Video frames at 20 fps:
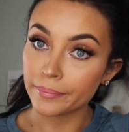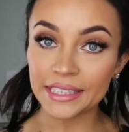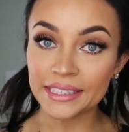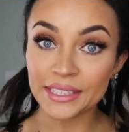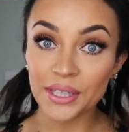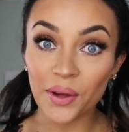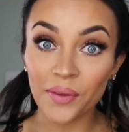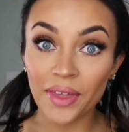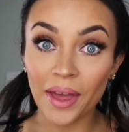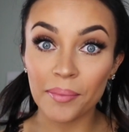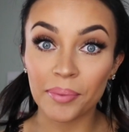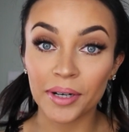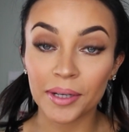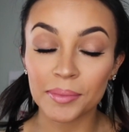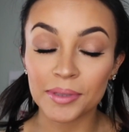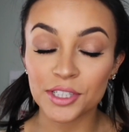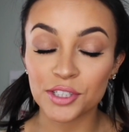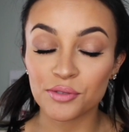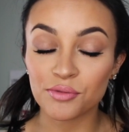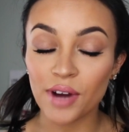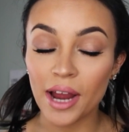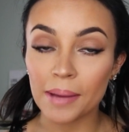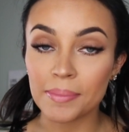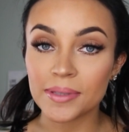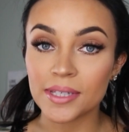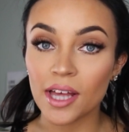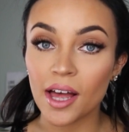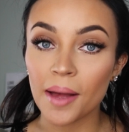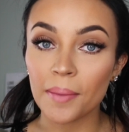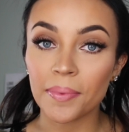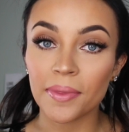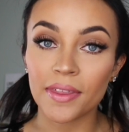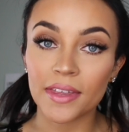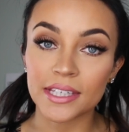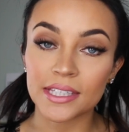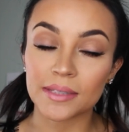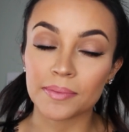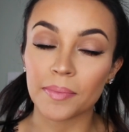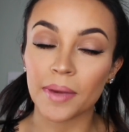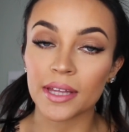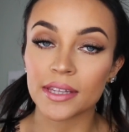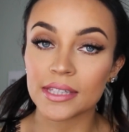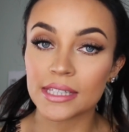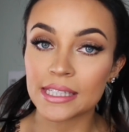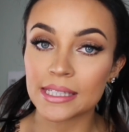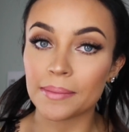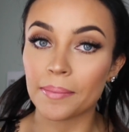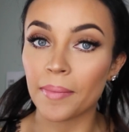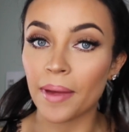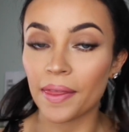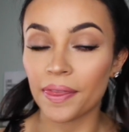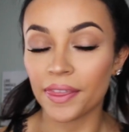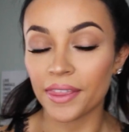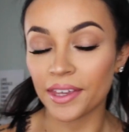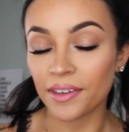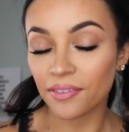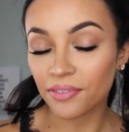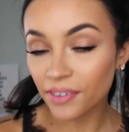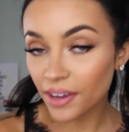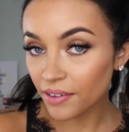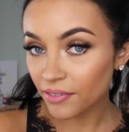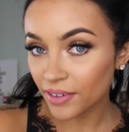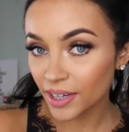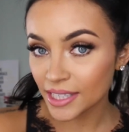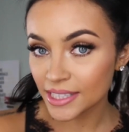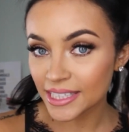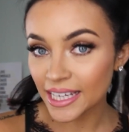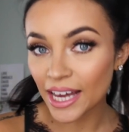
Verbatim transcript: So that pretty much wraps up this month's monthly favorites.